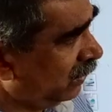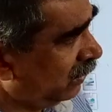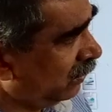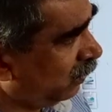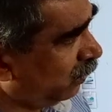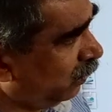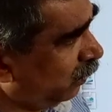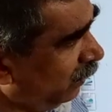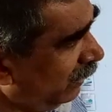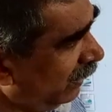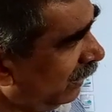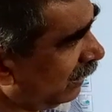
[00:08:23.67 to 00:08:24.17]

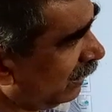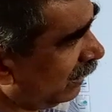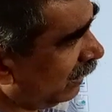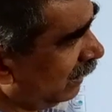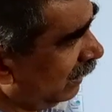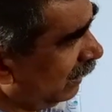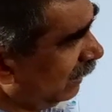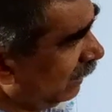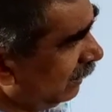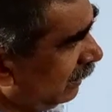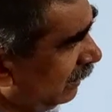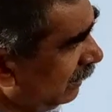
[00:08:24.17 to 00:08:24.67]
who
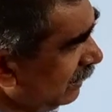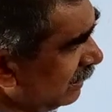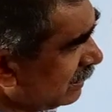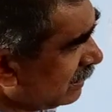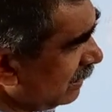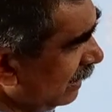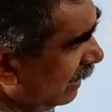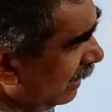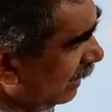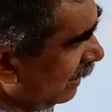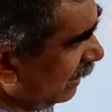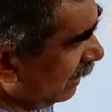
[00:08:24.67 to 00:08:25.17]
were this
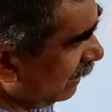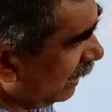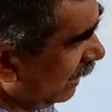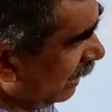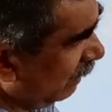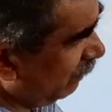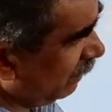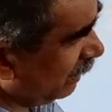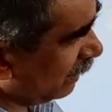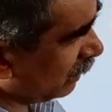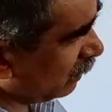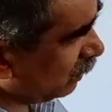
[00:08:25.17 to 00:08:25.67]
area, they
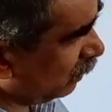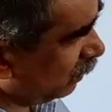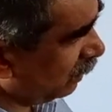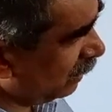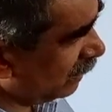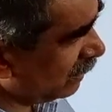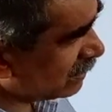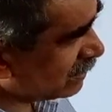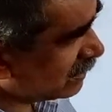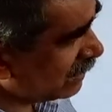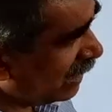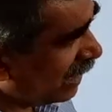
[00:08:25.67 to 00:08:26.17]
were called
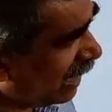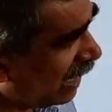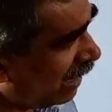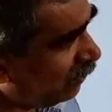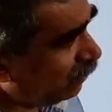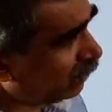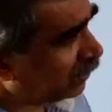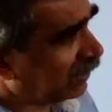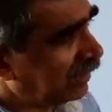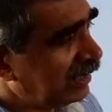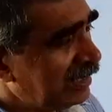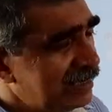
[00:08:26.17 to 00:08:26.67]
the
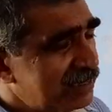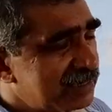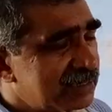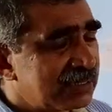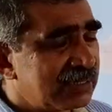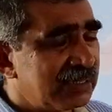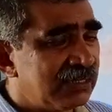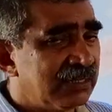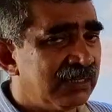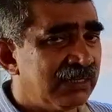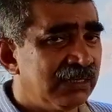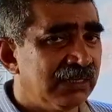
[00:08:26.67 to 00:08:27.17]
Slav race.
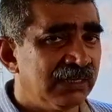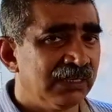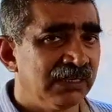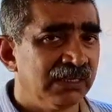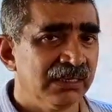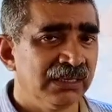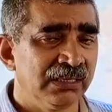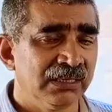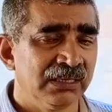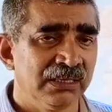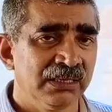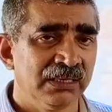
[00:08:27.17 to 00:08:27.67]

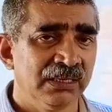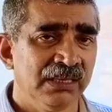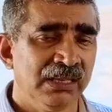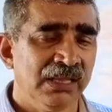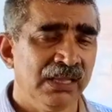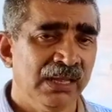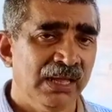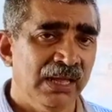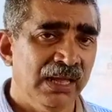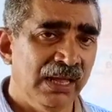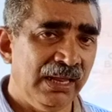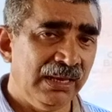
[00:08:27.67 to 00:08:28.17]

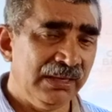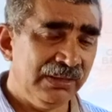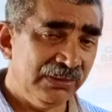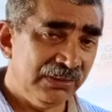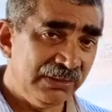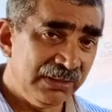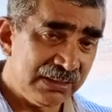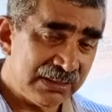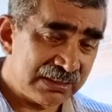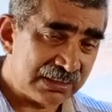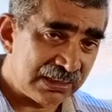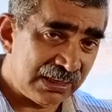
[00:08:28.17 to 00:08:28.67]
And
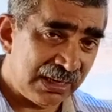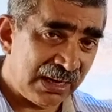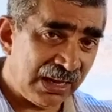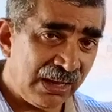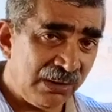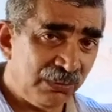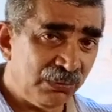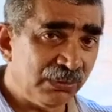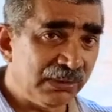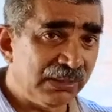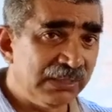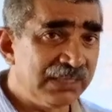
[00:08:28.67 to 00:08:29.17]
this
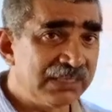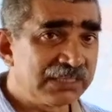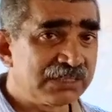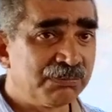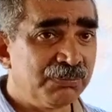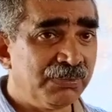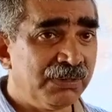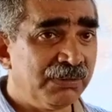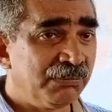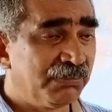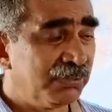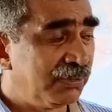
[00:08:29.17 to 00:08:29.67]
Slav race
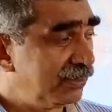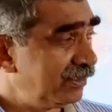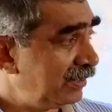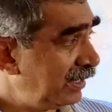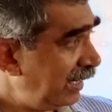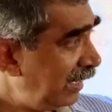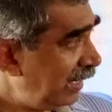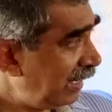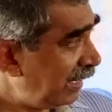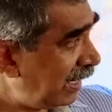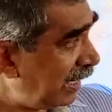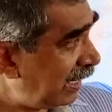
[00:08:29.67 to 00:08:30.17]
people,
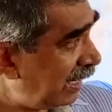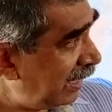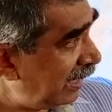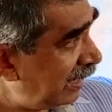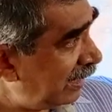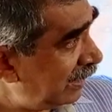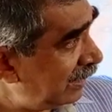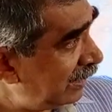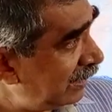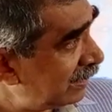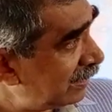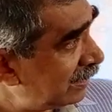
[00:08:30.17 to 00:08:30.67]
they
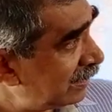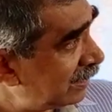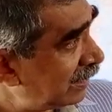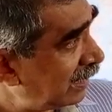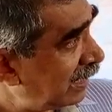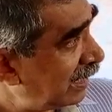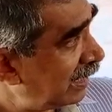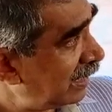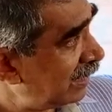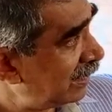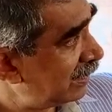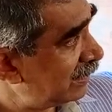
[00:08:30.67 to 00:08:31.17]
had
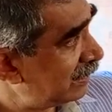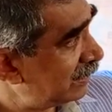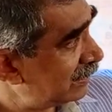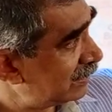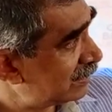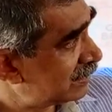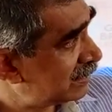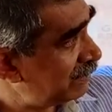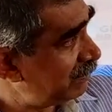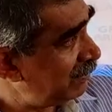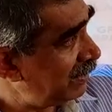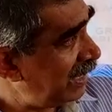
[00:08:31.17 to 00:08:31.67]

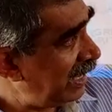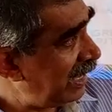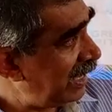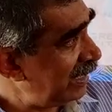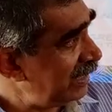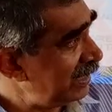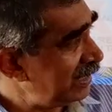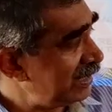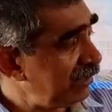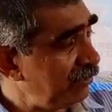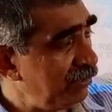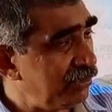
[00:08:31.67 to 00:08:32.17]

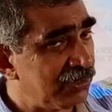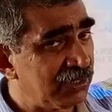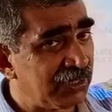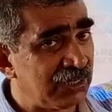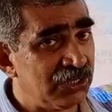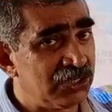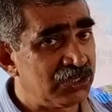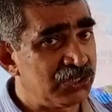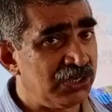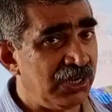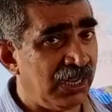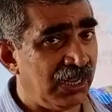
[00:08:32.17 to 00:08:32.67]
similarity with
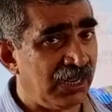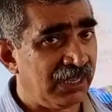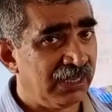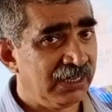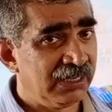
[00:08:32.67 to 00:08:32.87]
Russia.